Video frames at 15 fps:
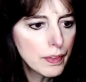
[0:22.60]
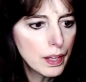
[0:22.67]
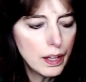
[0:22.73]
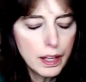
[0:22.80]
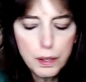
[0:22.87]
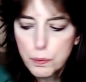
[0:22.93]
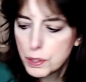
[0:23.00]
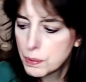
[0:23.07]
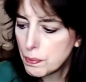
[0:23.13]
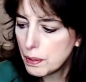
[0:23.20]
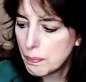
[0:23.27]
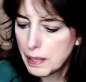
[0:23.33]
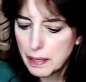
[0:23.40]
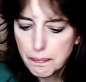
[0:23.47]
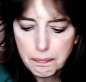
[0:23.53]
Hey, Whisper to
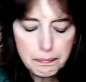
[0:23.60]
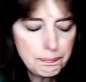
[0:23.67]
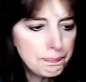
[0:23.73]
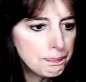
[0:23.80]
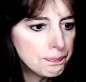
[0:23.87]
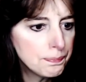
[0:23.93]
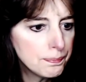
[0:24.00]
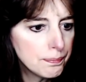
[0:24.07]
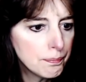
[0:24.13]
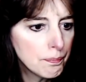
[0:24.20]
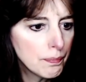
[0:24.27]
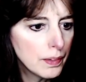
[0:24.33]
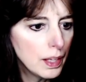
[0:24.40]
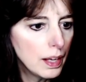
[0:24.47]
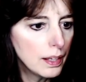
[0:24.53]
Me.
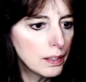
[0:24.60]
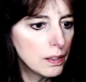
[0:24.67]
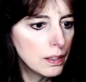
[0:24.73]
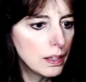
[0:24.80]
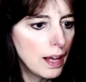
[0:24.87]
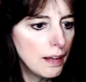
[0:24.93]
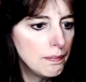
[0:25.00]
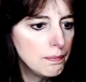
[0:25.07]
Hi, Carla.